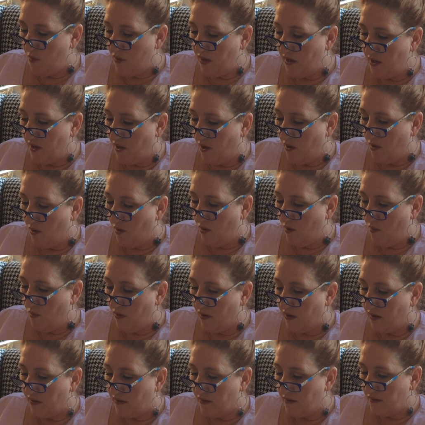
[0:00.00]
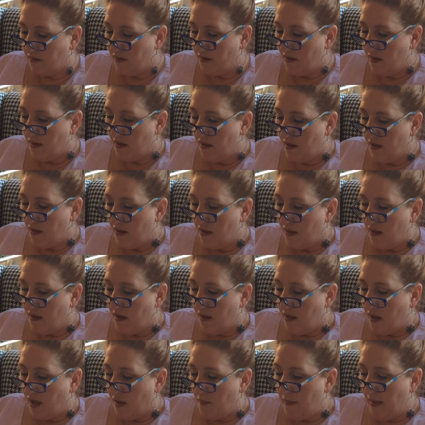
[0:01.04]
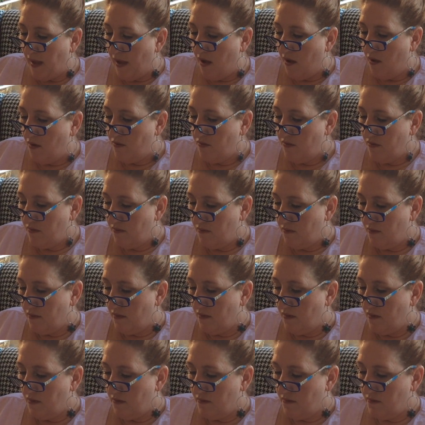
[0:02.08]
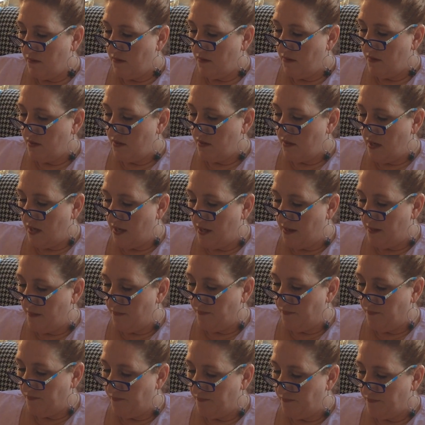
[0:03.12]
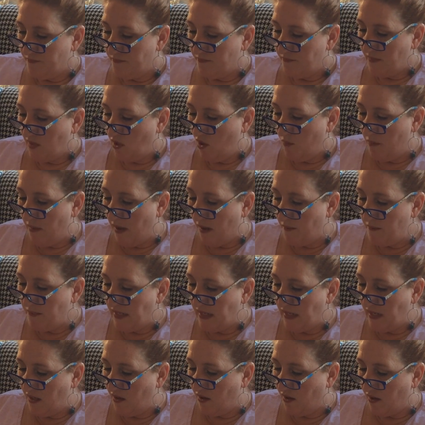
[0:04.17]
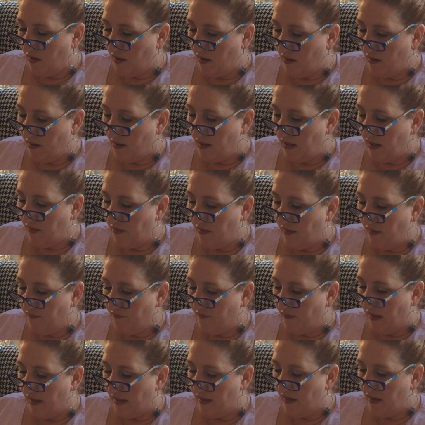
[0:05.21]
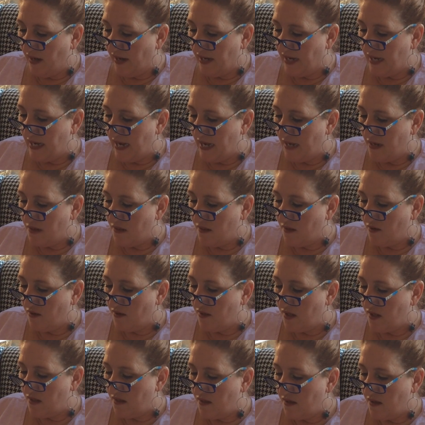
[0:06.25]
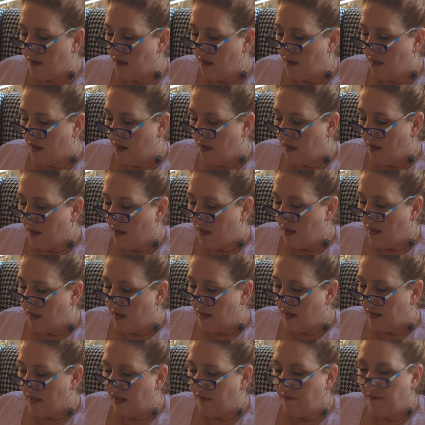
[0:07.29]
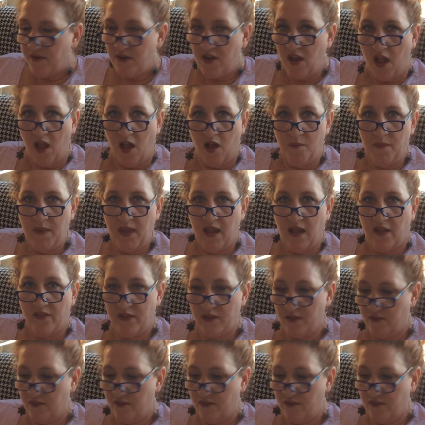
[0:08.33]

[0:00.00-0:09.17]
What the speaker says: you want to know or about know about me or anything fun I can answer, just leave a comment on